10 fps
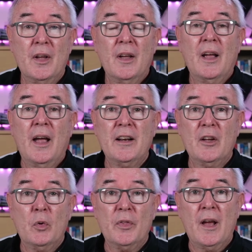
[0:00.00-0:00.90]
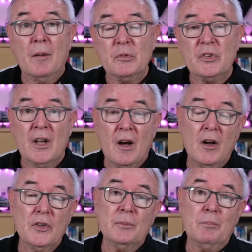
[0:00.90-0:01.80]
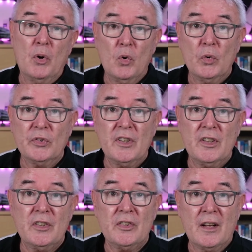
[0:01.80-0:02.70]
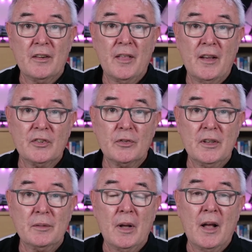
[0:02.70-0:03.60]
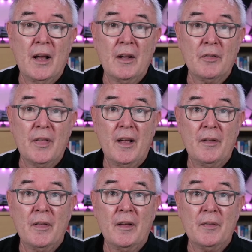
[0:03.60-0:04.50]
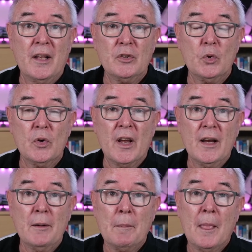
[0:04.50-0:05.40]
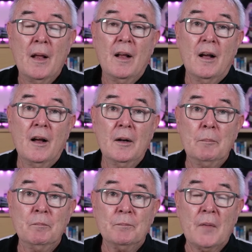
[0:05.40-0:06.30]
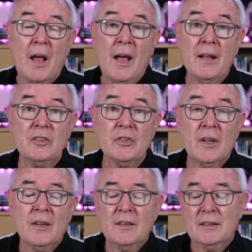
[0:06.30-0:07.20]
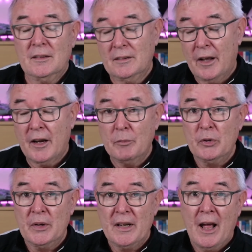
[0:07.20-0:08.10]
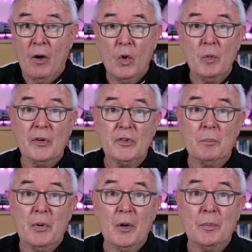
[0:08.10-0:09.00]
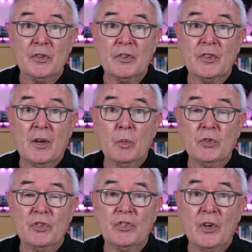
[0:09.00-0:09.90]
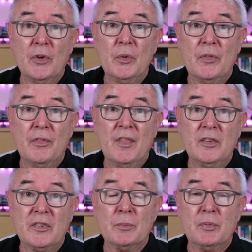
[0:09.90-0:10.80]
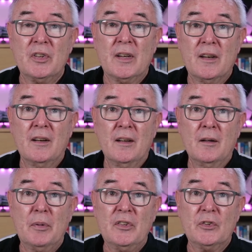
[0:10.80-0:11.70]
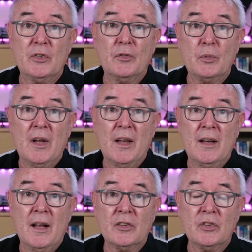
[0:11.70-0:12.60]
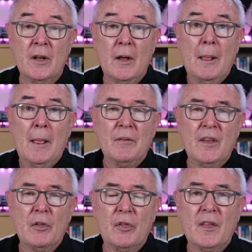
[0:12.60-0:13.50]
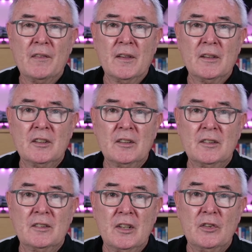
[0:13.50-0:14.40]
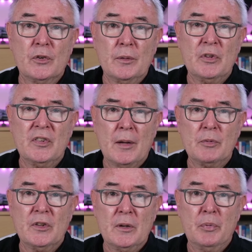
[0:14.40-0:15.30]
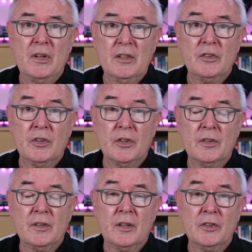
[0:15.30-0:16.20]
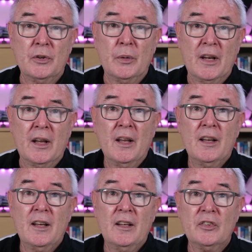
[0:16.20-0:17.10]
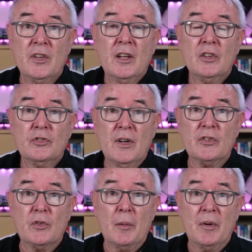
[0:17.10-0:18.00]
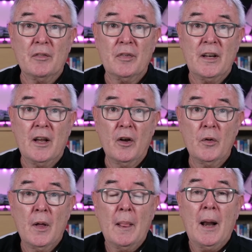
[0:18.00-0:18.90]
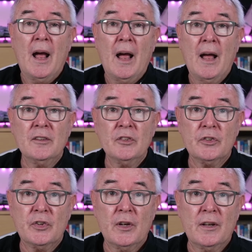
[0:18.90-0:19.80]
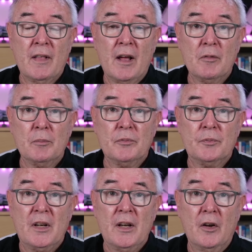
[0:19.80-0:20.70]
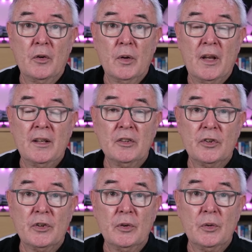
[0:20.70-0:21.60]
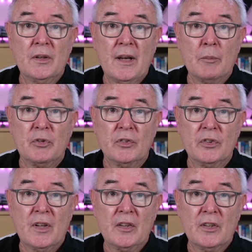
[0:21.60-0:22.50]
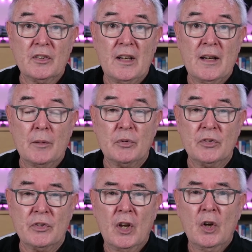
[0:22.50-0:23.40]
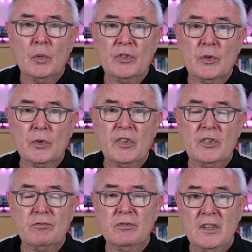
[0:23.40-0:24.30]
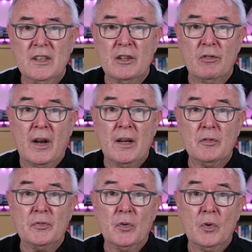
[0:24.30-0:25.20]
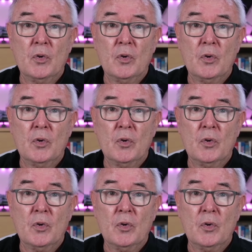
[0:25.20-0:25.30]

edit all the ums and ahs and pauses out of their script, out of their talking, and like I'm doing now, almost on purpose, because I want to show this particular piece of software in action. The other thing that Descript is absolutely brilliant at doing is transcribing a video and turning that video into captions, SRT captions, which of course is really great for